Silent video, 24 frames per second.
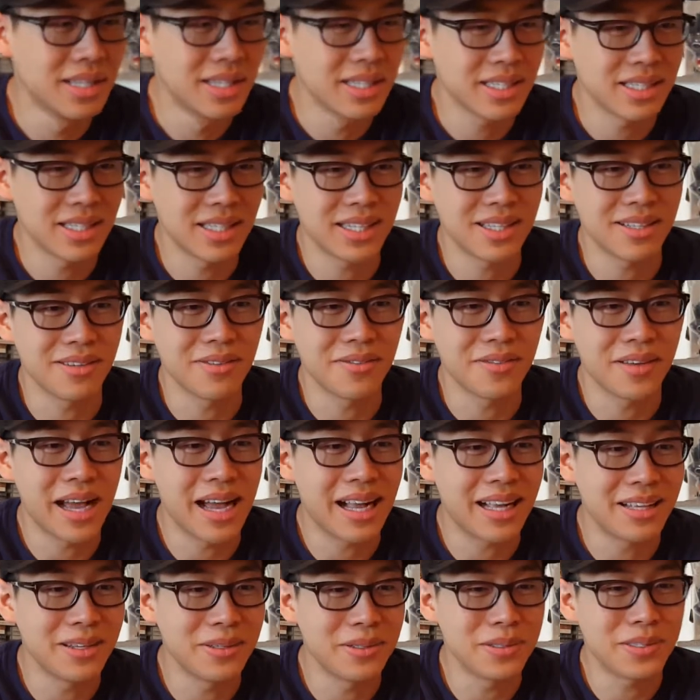I like the
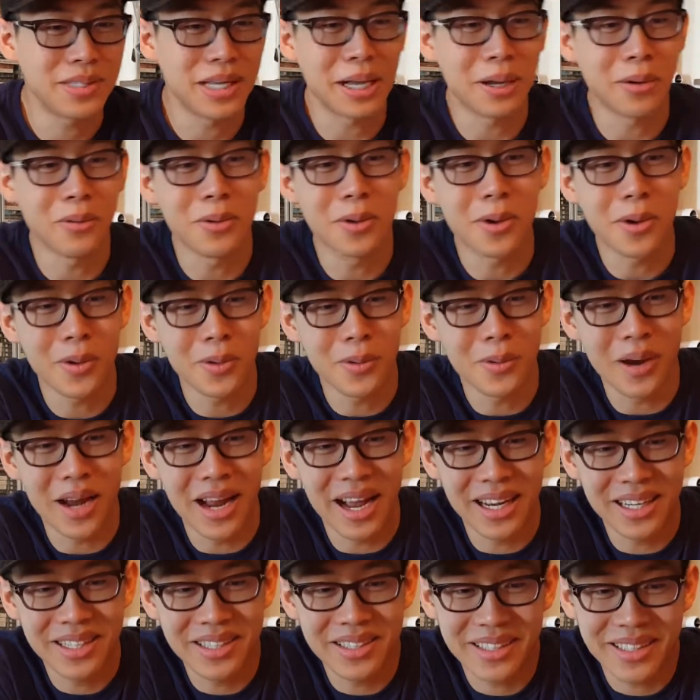fact that it was like road
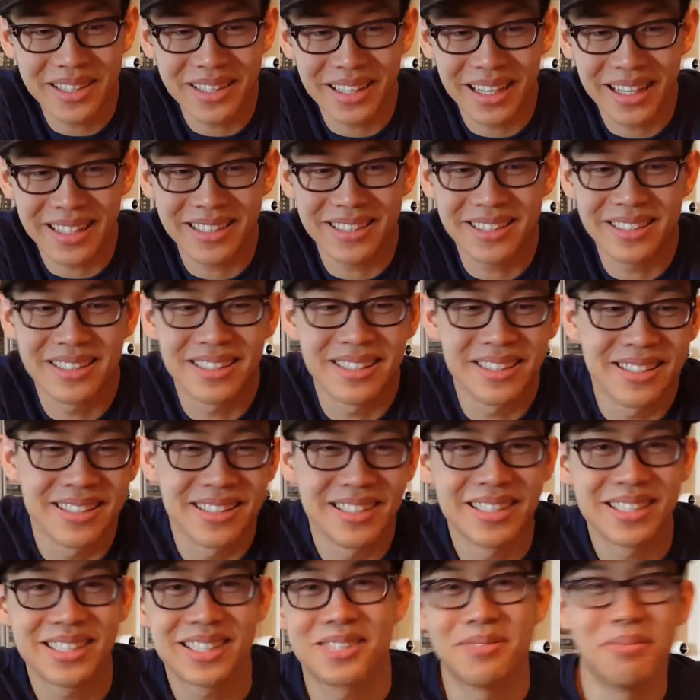rash. You can like
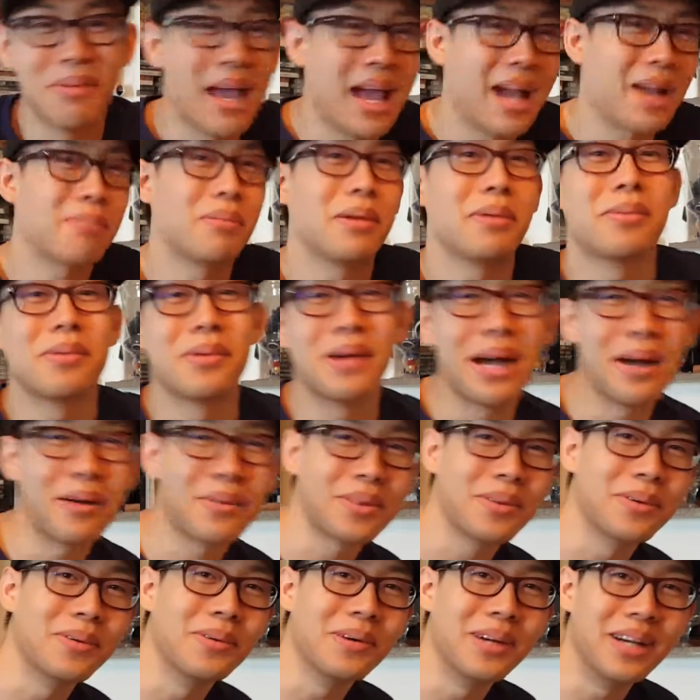smack people out
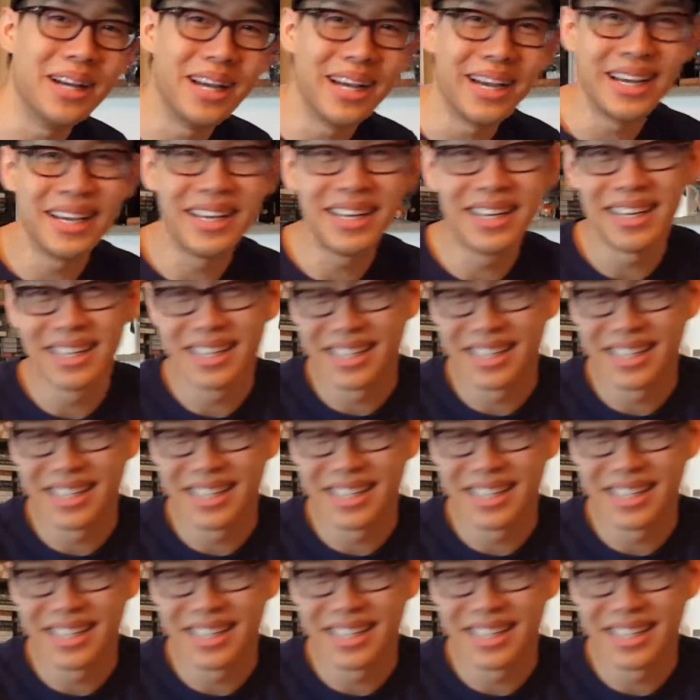the way,